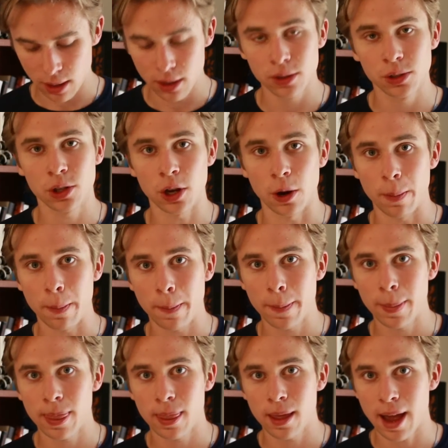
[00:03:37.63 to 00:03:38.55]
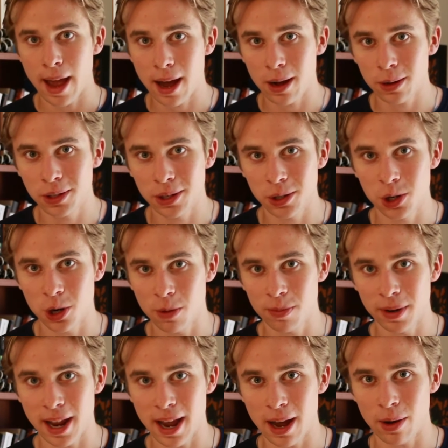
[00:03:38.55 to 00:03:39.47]
So, how does
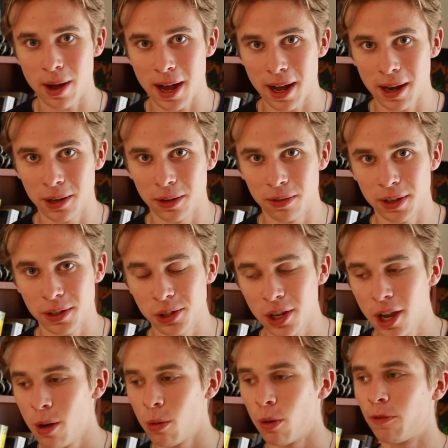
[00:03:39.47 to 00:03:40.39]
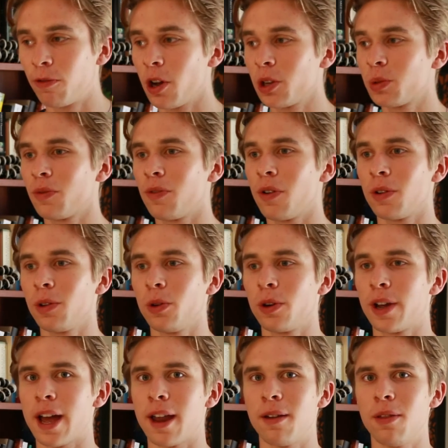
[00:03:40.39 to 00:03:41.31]
Schopenhauer argue this? Well, first we've got to
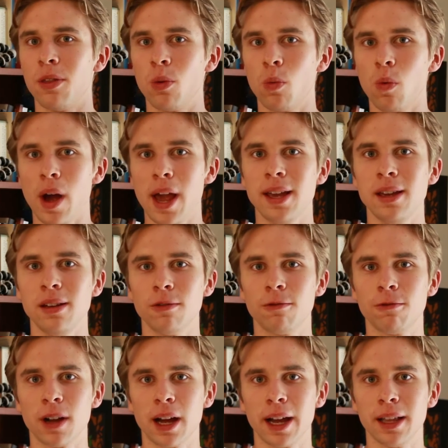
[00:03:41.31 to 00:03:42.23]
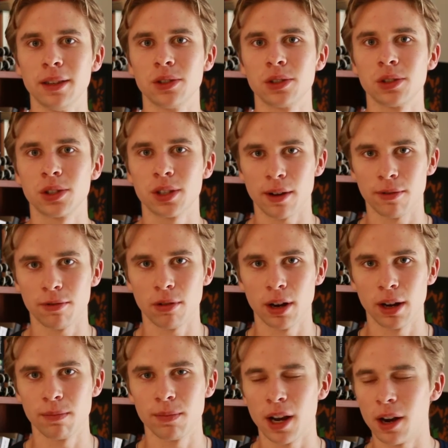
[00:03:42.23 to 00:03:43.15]
look at the way he defines
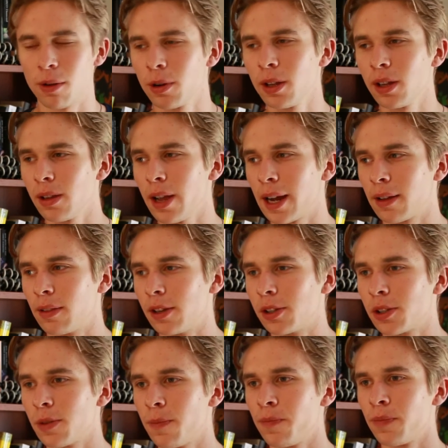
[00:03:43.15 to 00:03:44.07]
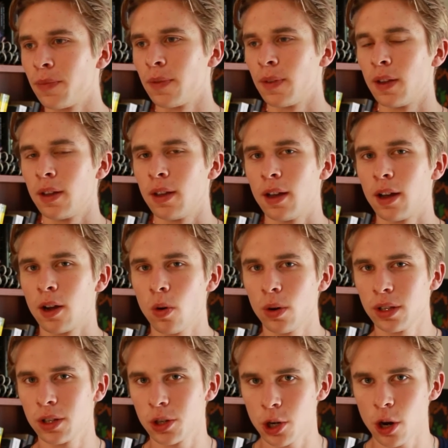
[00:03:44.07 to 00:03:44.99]
suffering, and I really like this.
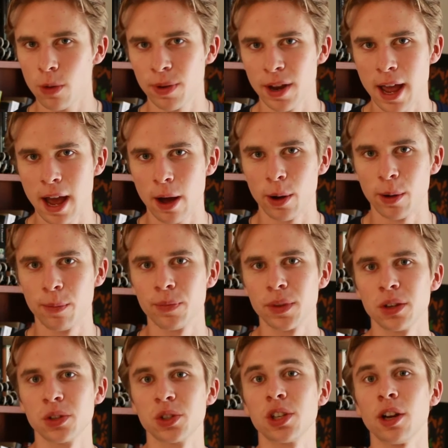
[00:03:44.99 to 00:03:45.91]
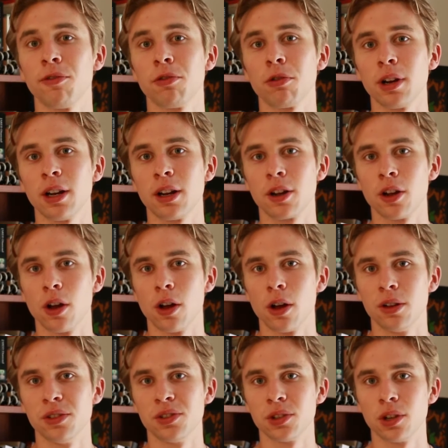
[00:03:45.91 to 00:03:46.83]
According to Schopenhauer, suffering
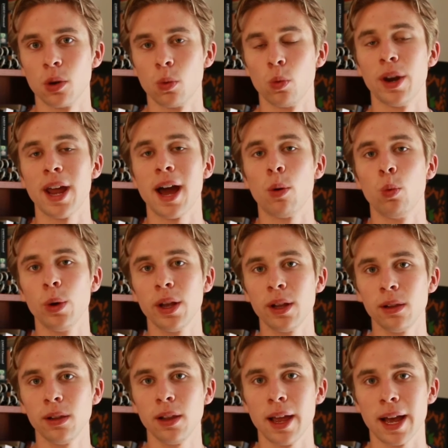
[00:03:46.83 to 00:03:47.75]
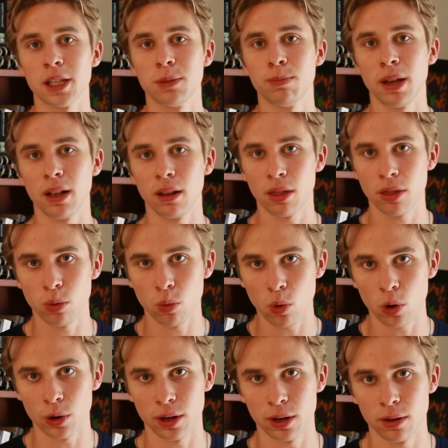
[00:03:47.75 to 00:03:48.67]
occurs when our will has been
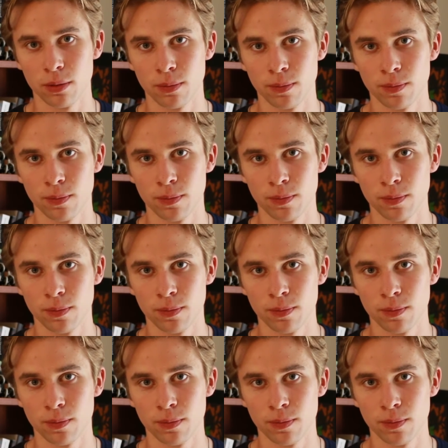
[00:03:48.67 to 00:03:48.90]
thwarted.